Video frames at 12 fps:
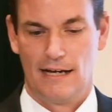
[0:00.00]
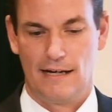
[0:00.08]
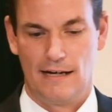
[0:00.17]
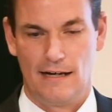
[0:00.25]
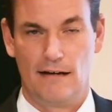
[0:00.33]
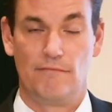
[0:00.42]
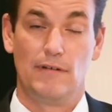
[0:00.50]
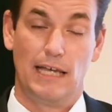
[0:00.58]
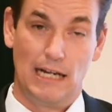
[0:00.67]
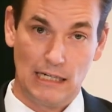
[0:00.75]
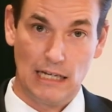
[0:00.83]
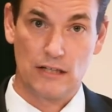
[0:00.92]
uh,
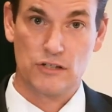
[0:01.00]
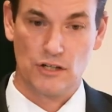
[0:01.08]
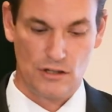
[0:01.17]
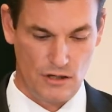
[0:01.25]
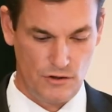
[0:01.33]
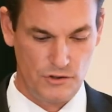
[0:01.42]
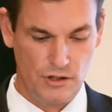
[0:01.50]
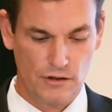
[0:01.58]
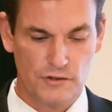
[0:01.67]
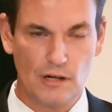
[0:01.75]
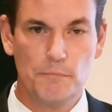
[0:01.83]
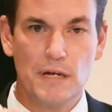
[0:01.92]
and against the nose. You know,
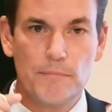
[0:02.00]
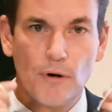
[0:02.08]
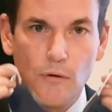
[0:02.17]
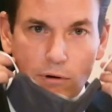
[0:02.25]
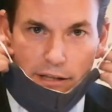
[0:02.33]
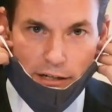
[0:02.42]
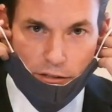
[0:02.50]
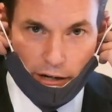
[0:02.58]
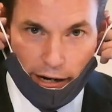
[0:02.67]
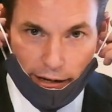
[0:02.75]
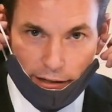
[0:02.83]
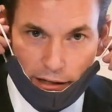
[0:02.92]
some people, when they
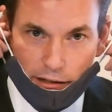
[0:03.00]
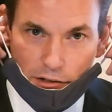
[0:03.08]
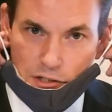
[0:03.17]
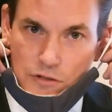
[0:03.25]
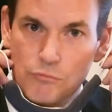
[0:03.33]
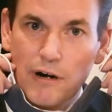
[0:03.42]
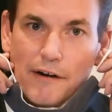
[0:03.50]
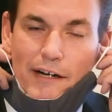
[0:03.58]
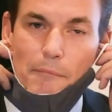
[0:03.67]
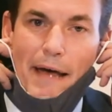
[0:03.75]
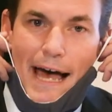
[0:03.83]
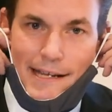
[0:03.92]
try and they're just wearing
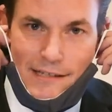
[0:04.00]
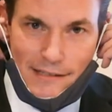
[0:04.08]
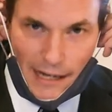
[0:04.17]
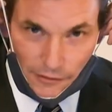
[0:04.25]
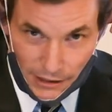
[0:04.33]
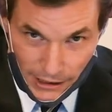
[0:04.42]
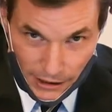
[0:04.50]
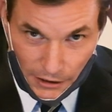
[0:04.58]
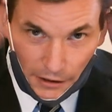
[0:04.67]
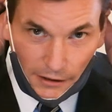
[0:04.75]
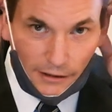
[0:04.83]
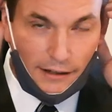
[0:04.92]
a mask down
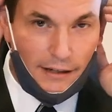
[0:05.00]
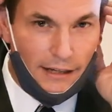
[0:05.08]
here,